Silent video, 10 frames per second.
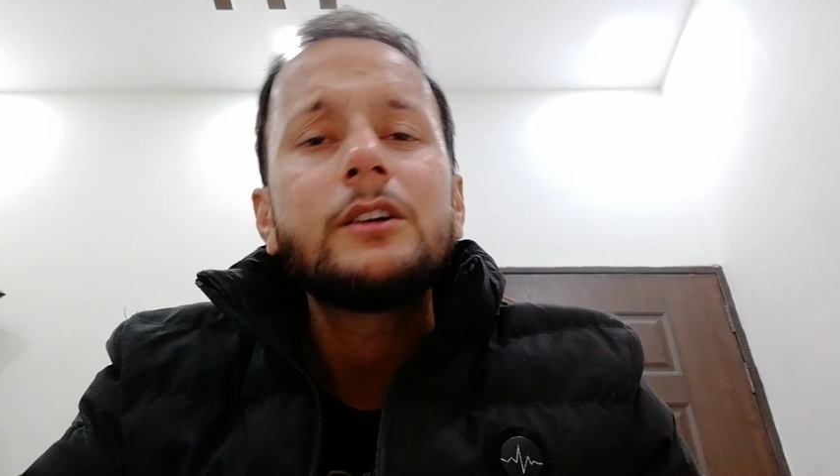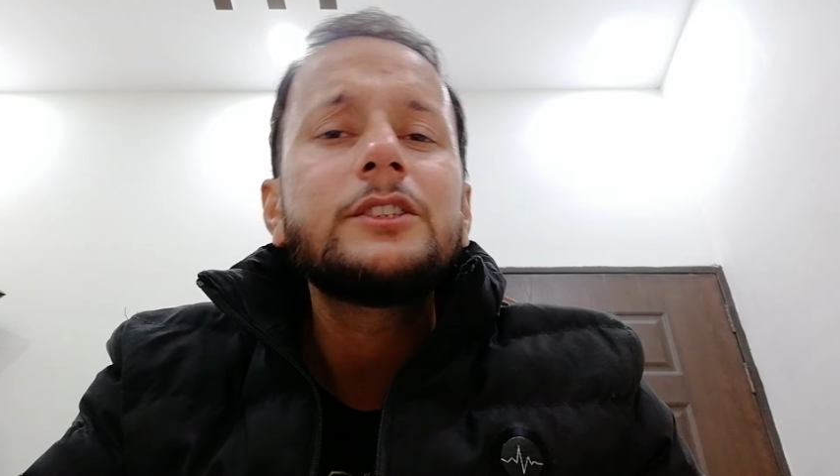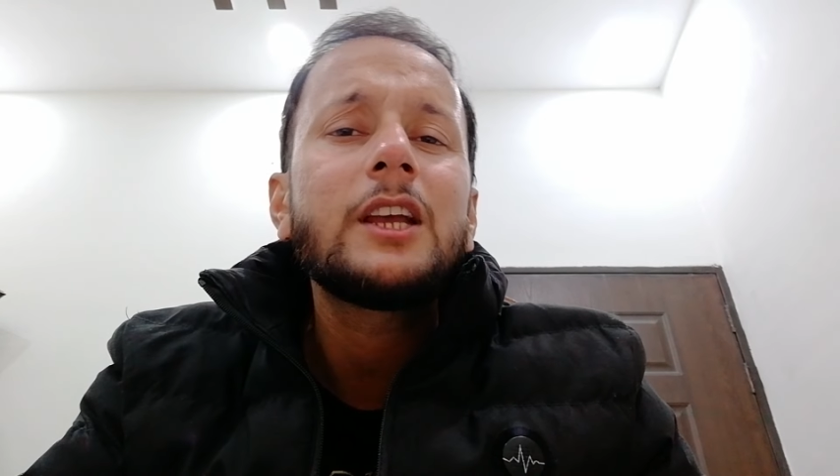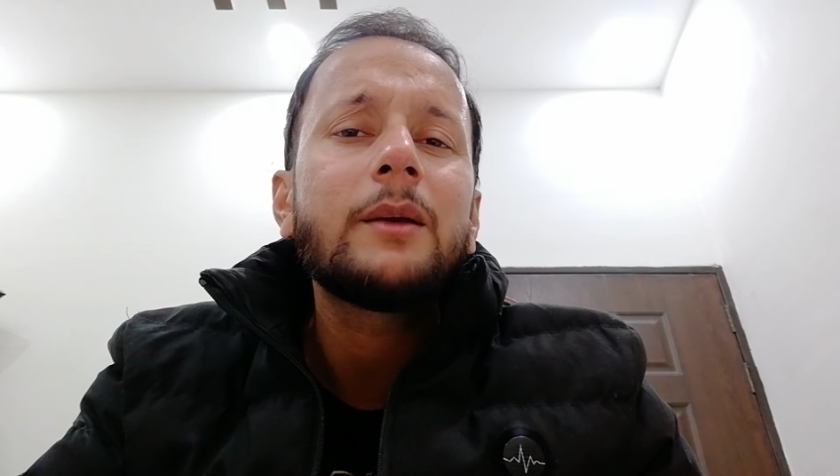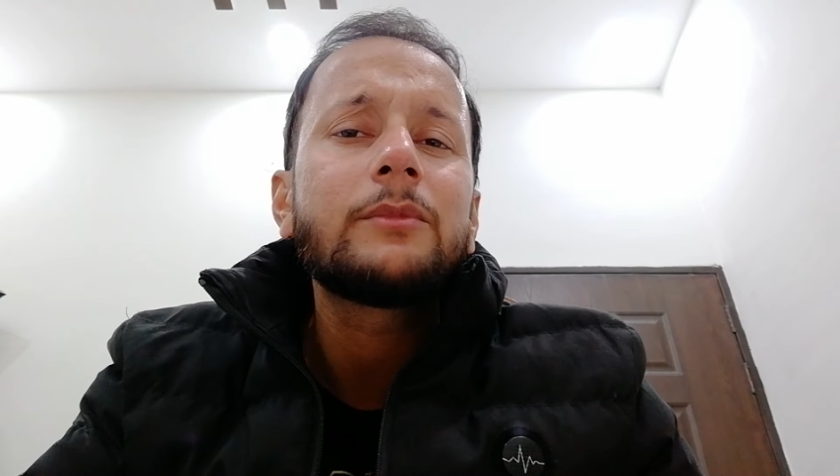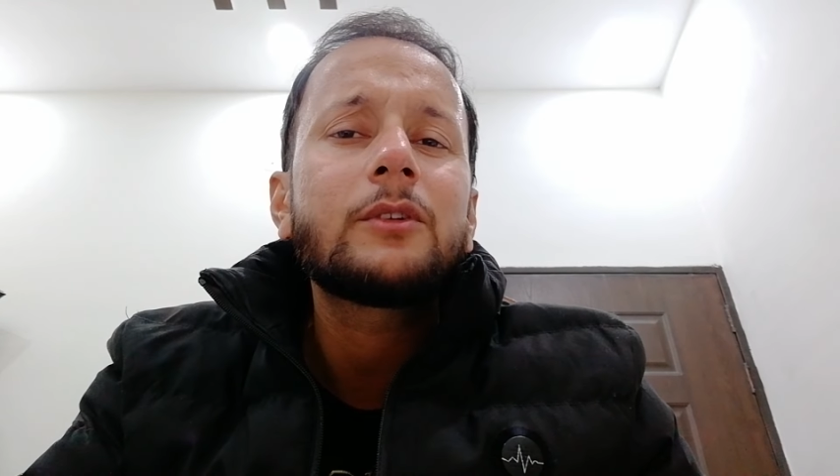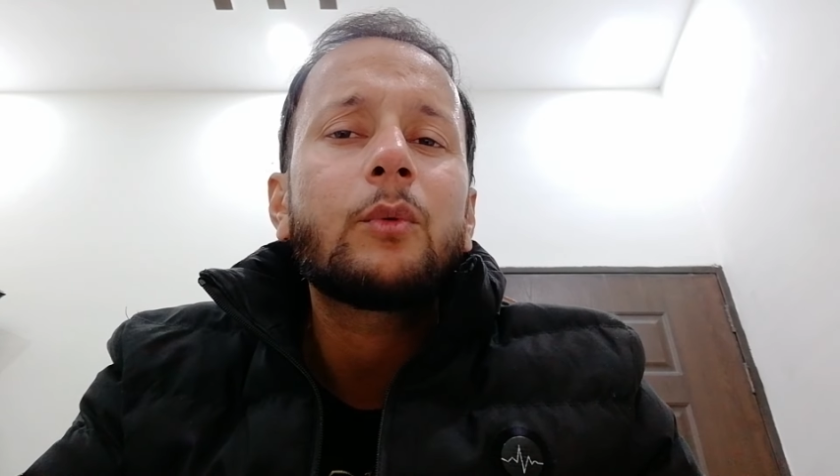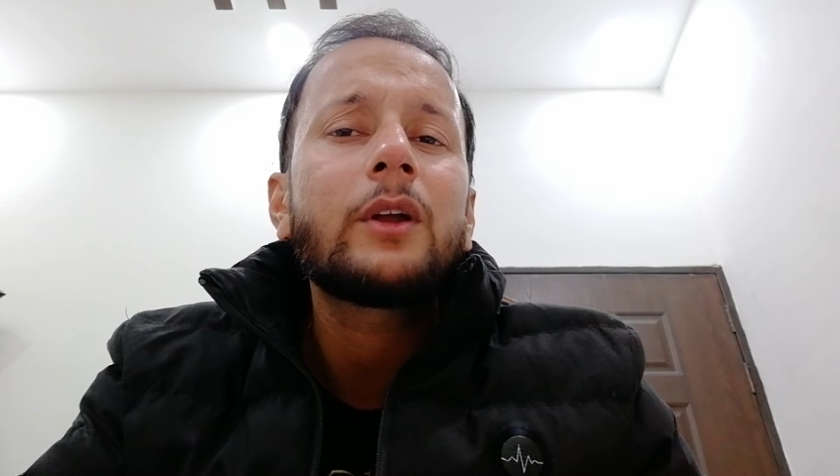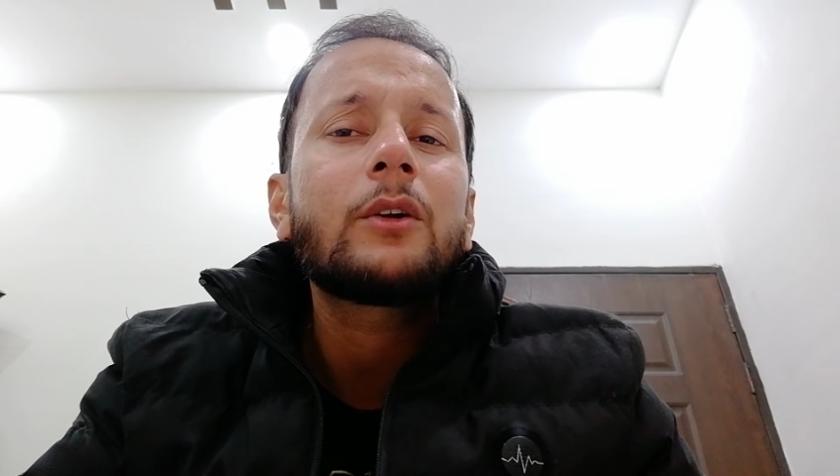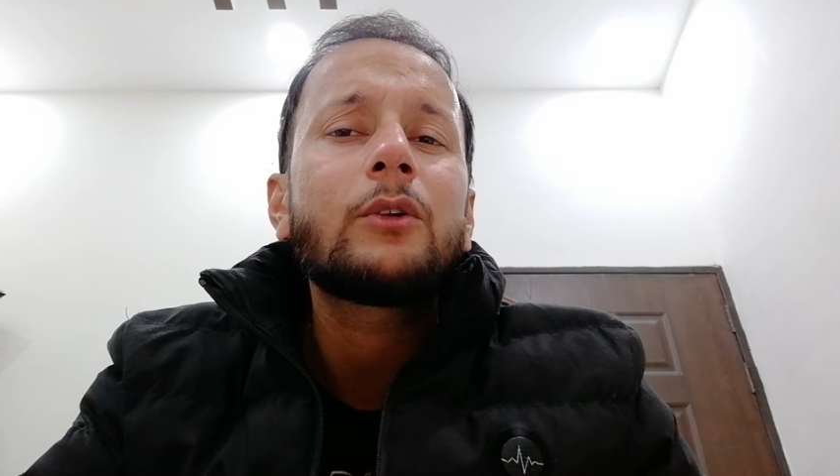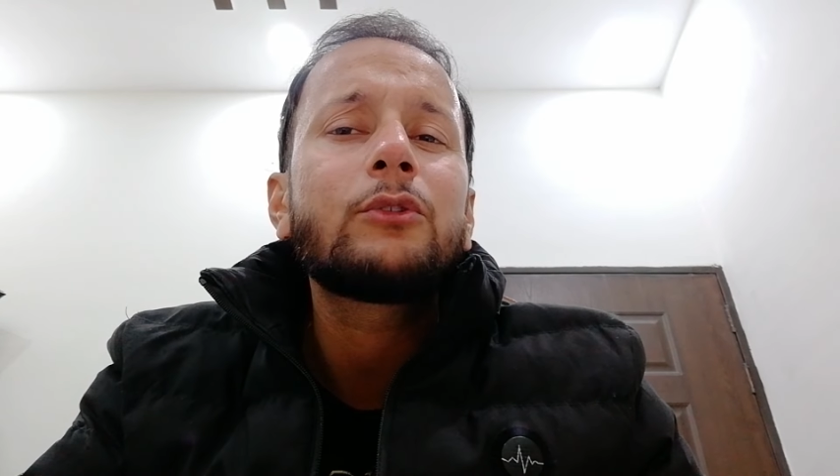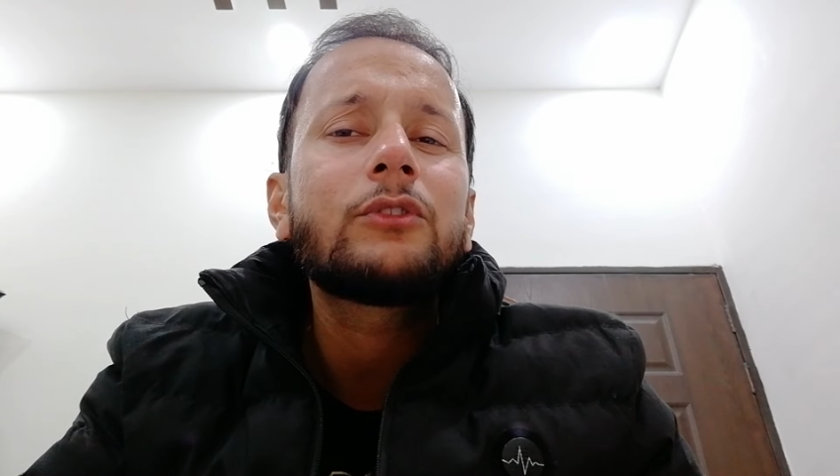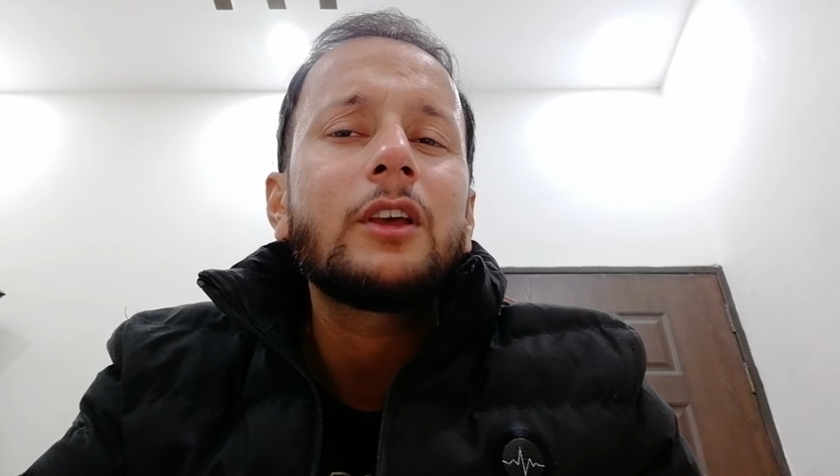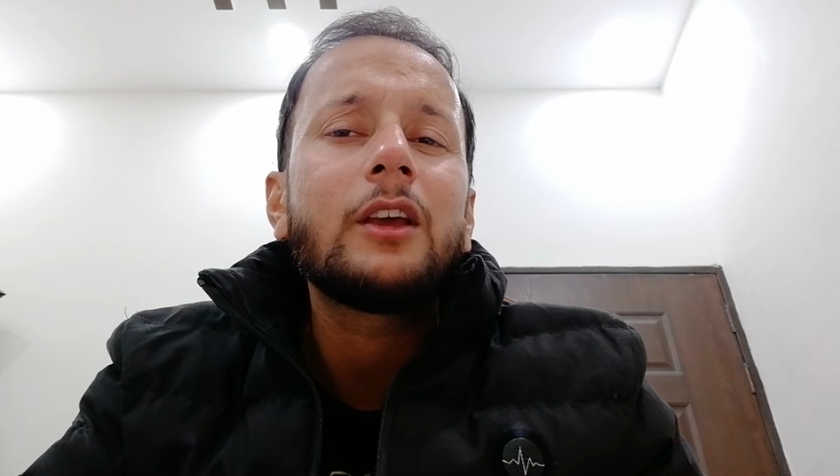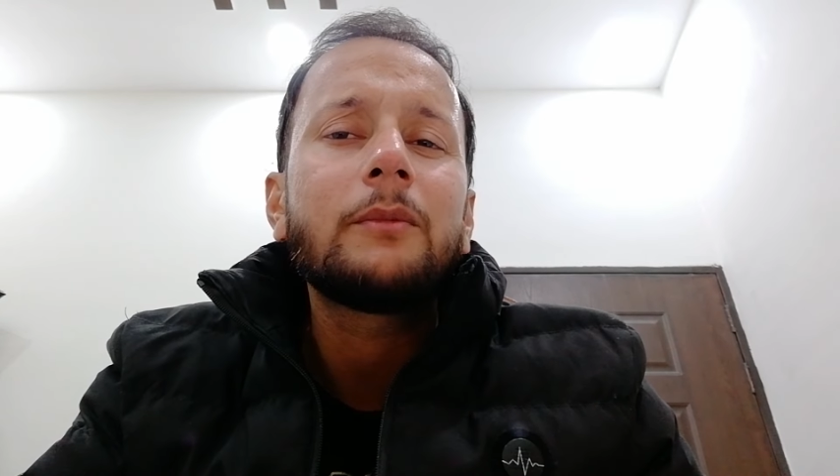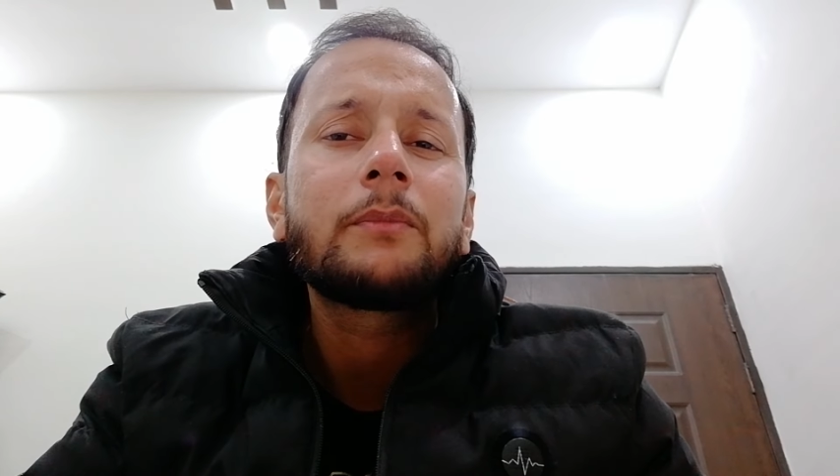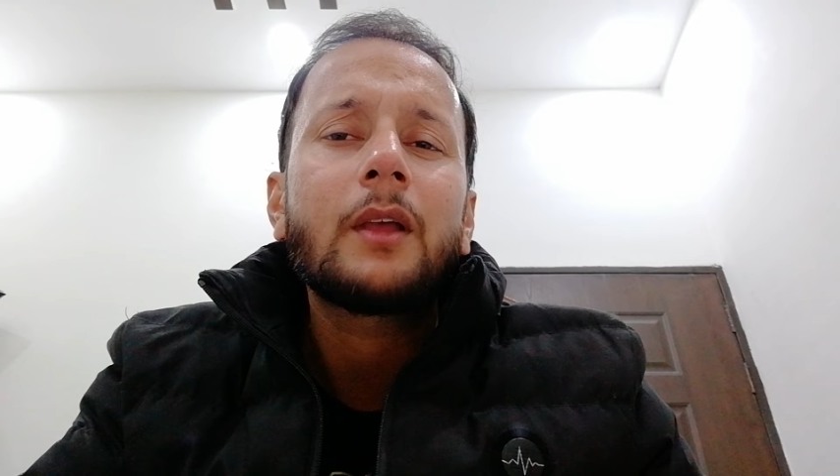James went on to say,